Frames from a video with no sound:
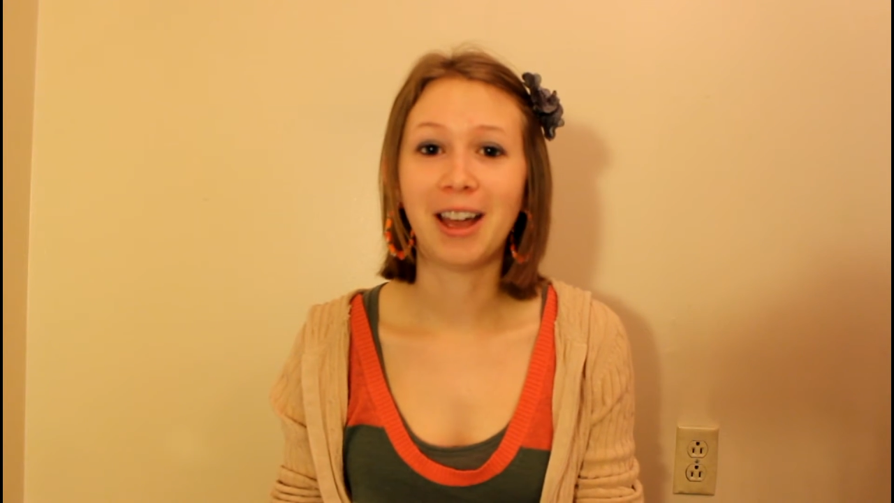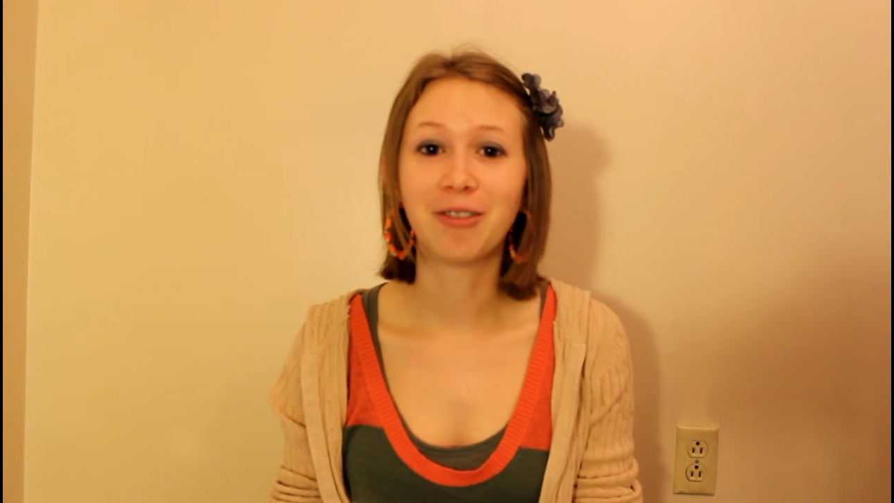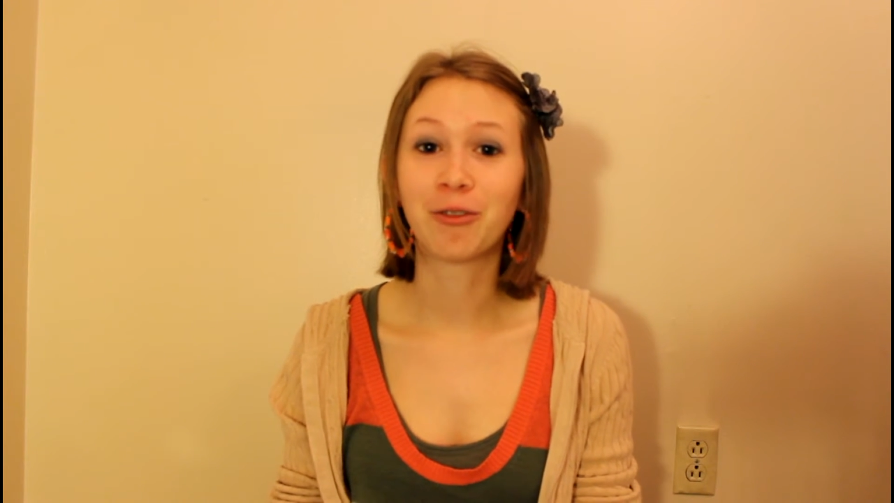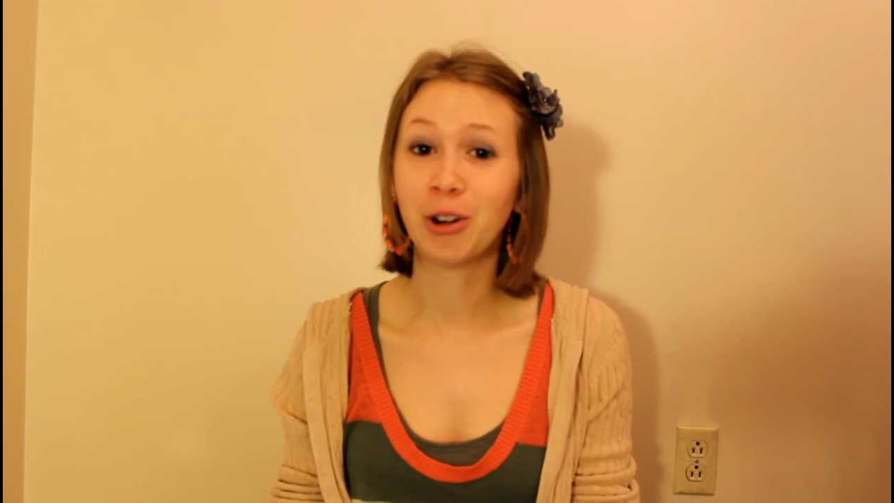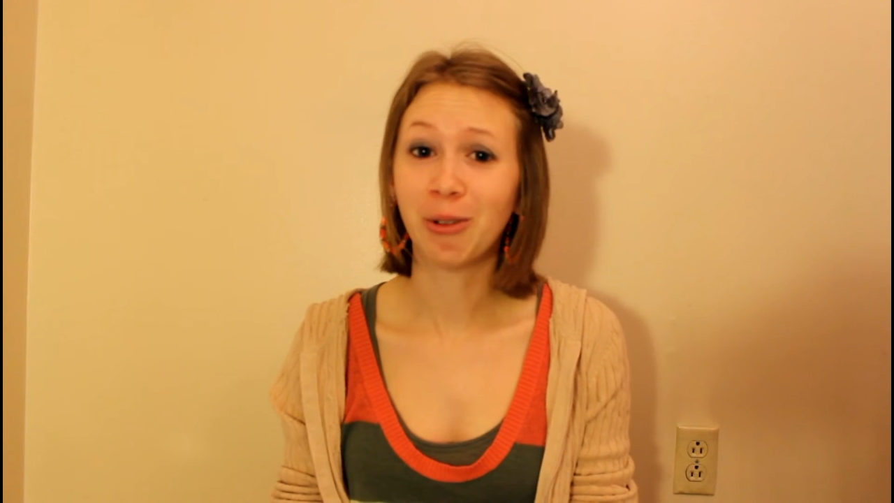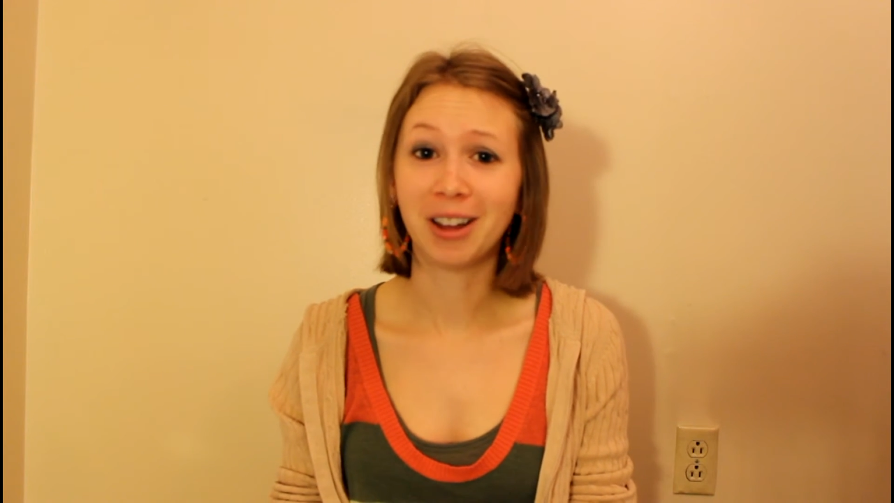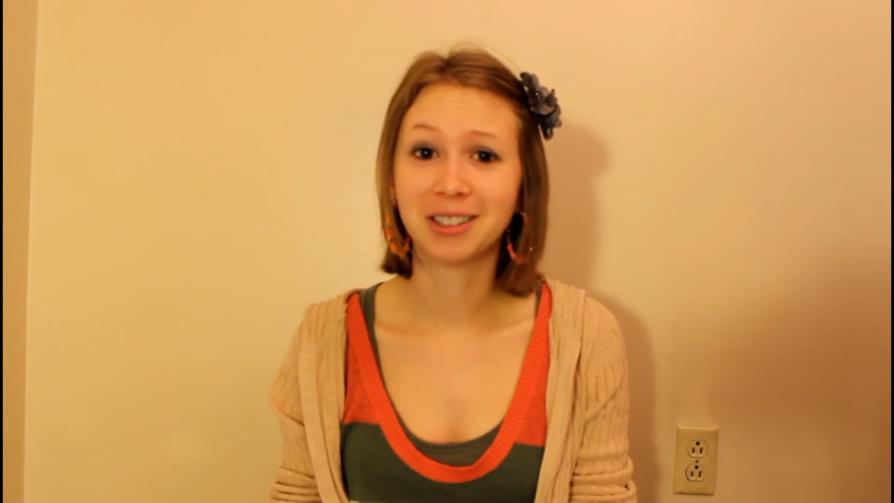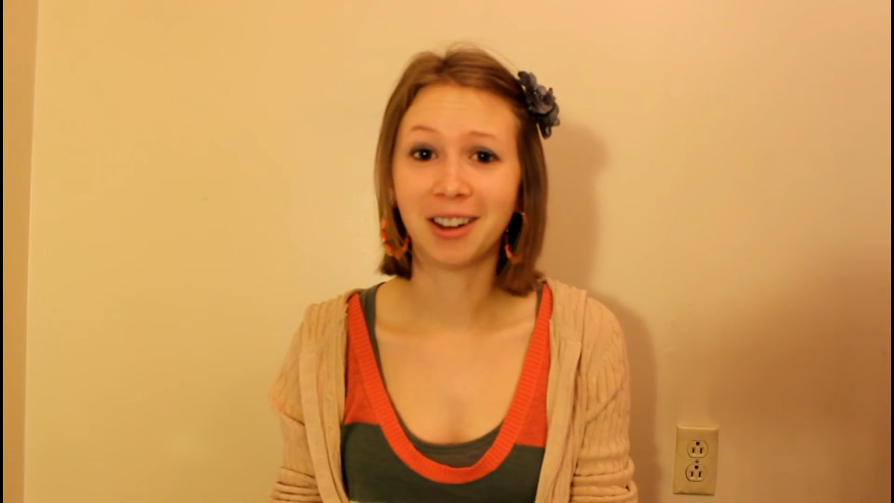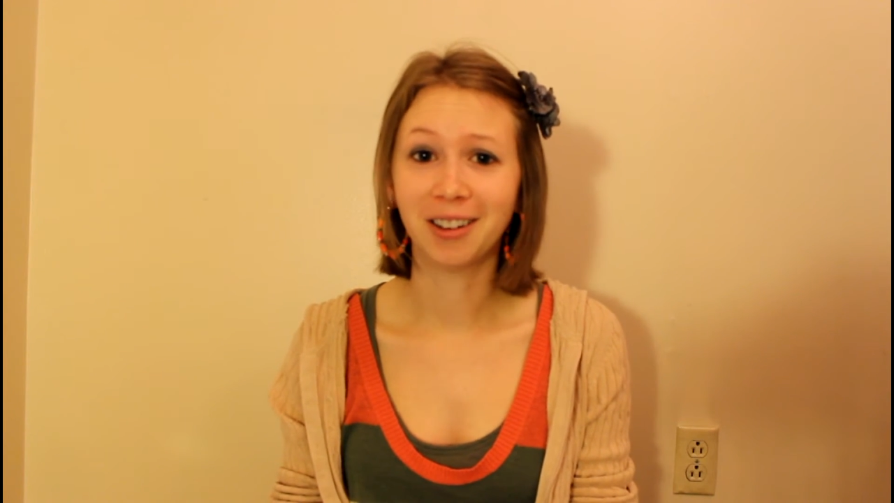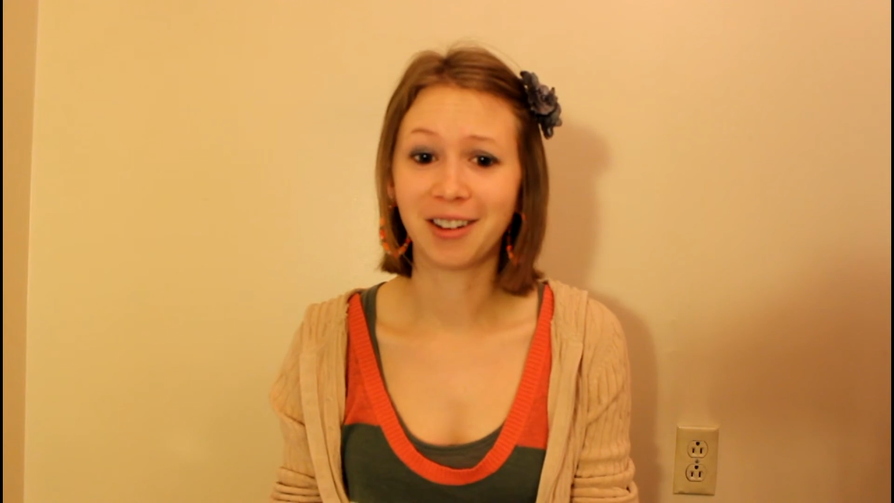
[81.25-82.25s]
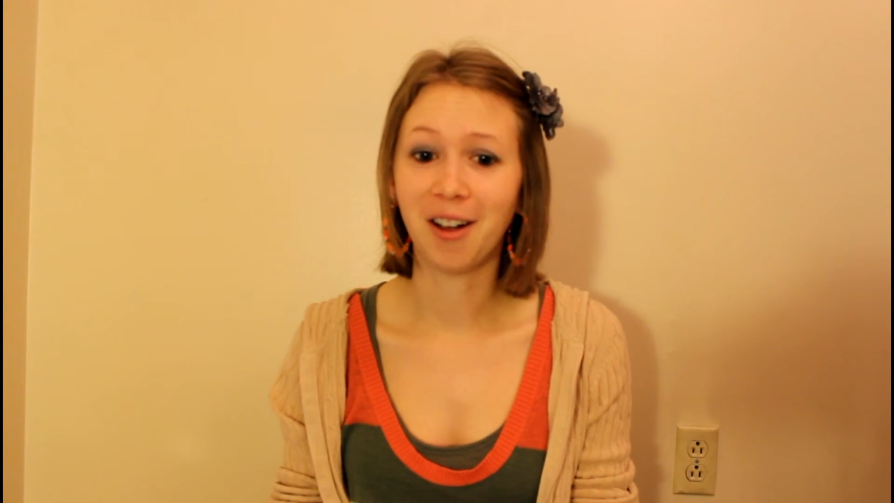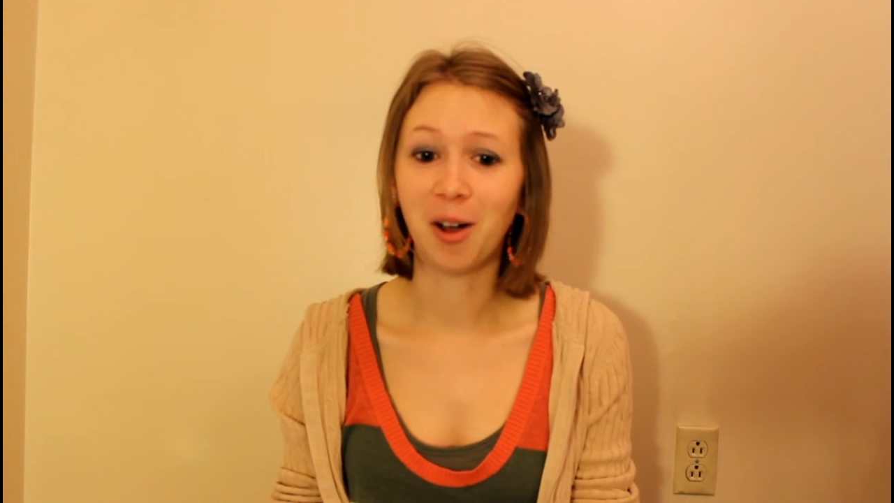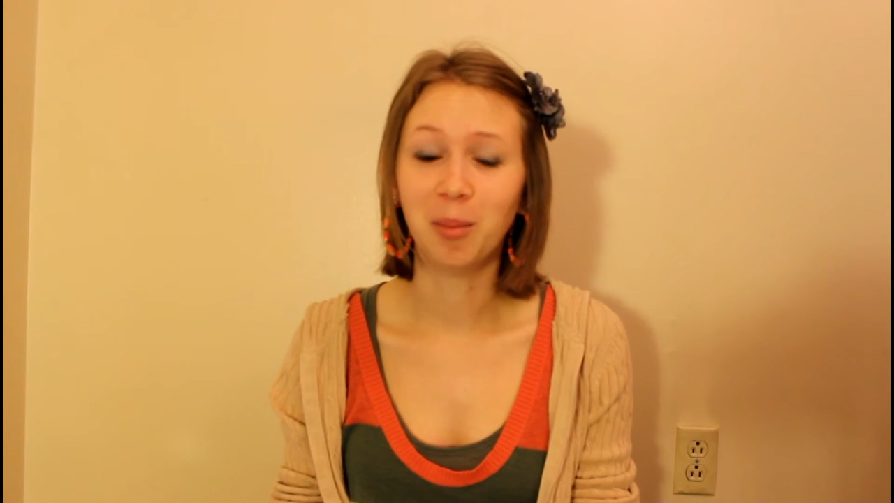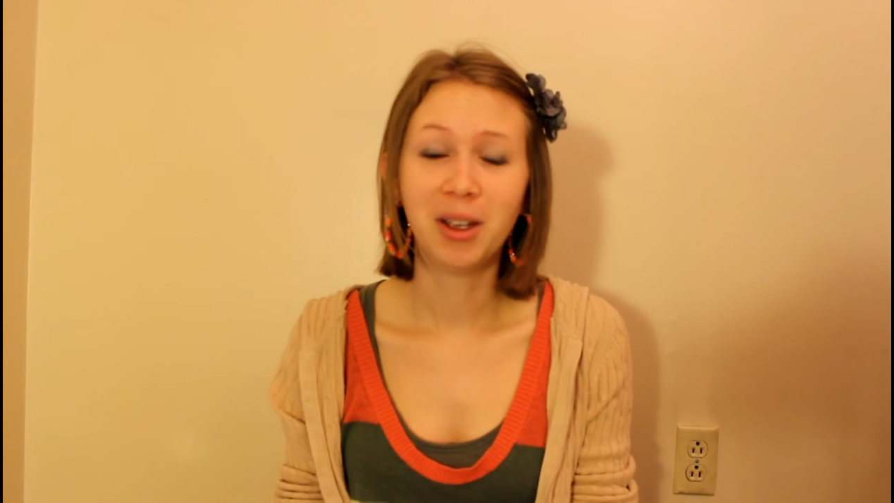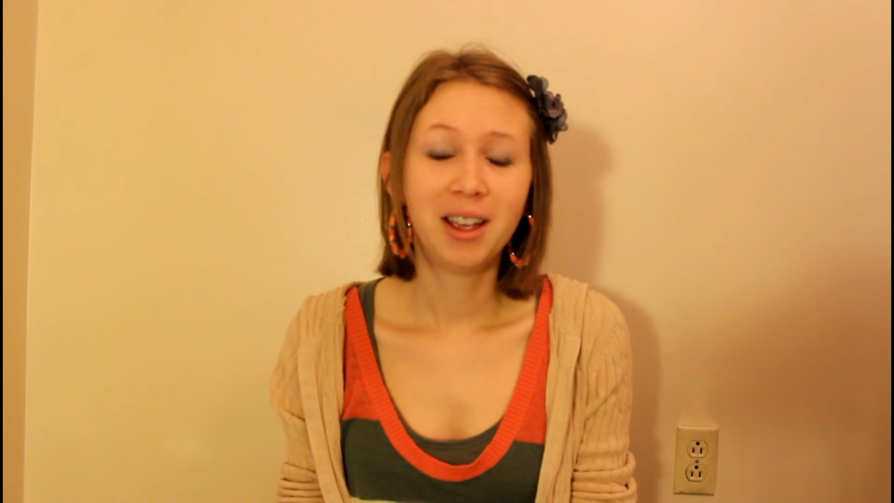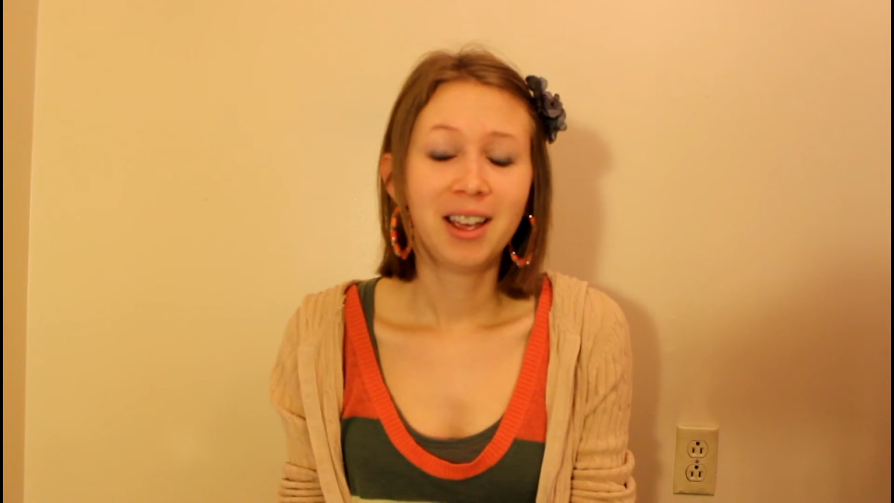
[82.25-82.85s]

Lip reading: at FreeRice.com